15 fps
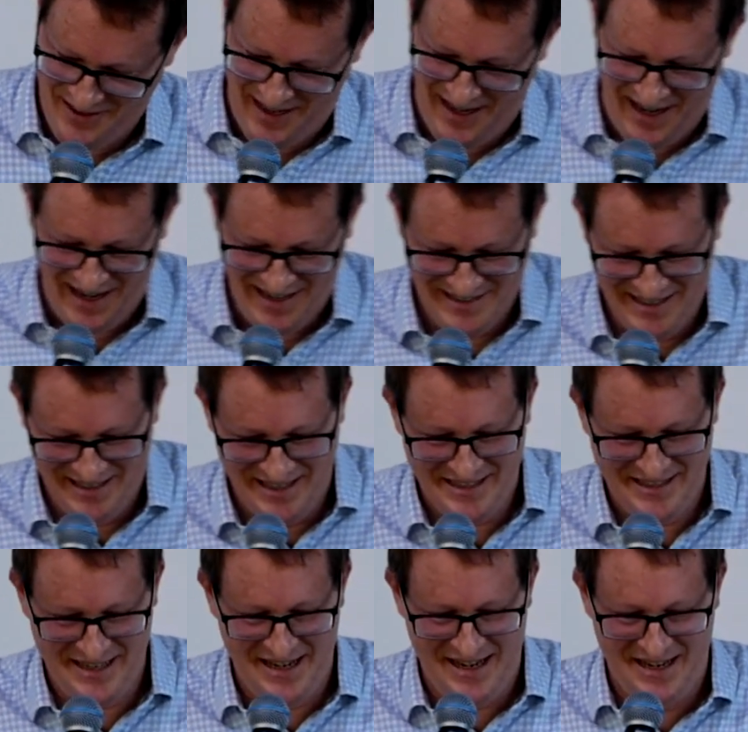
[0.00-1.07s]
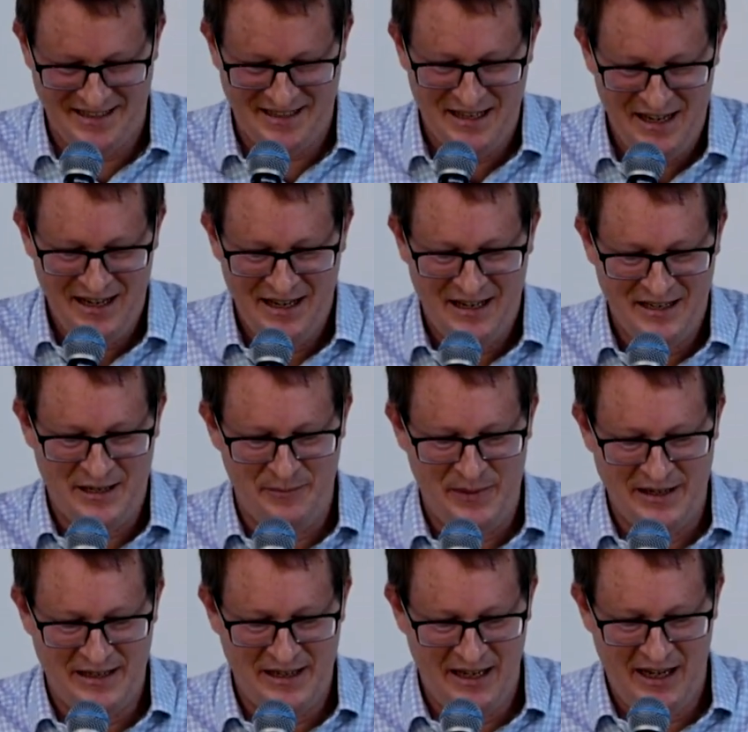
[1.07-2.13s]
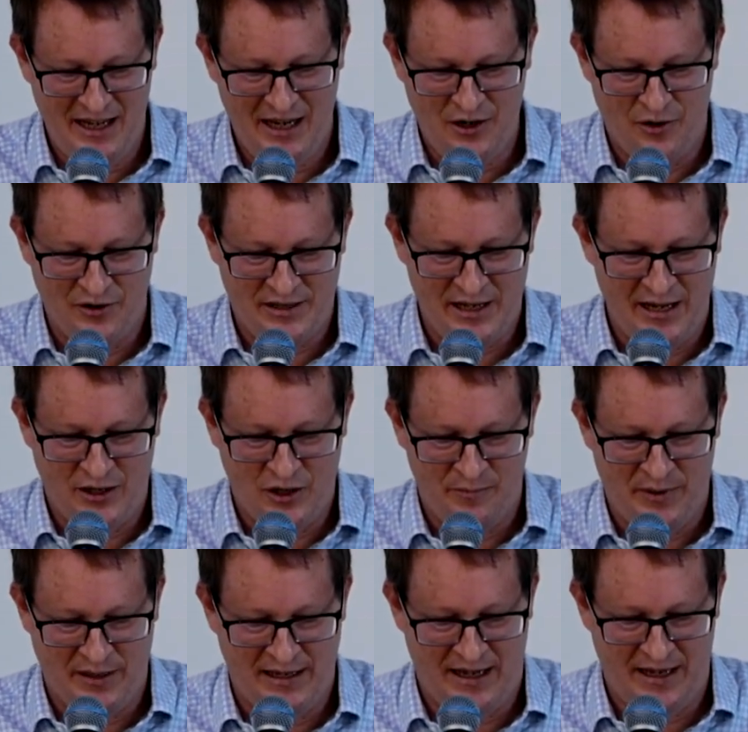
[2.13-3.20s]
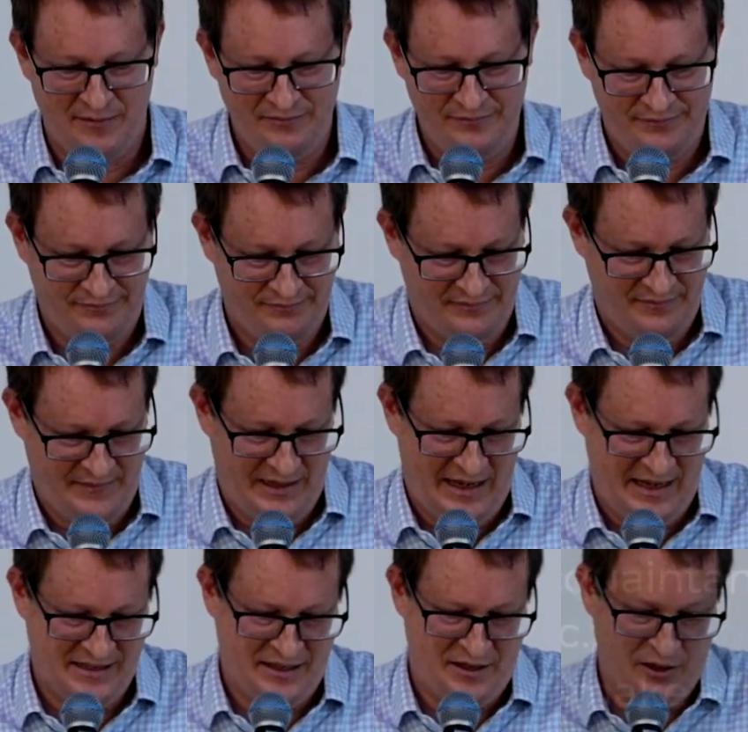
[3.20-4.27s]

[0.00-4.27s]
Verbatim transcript: And then it says to begin or take up again as an